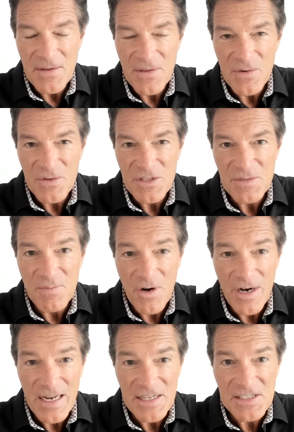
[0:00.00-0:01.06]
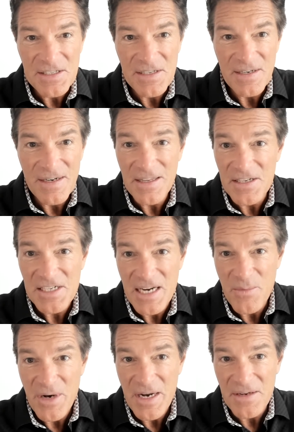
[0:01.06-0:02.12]
those markets in the
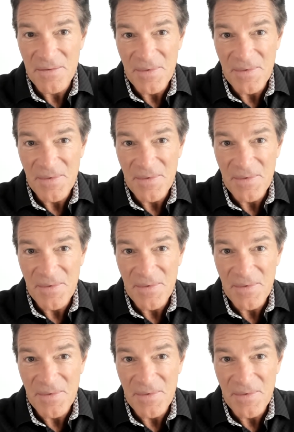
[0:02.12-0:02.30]
same way.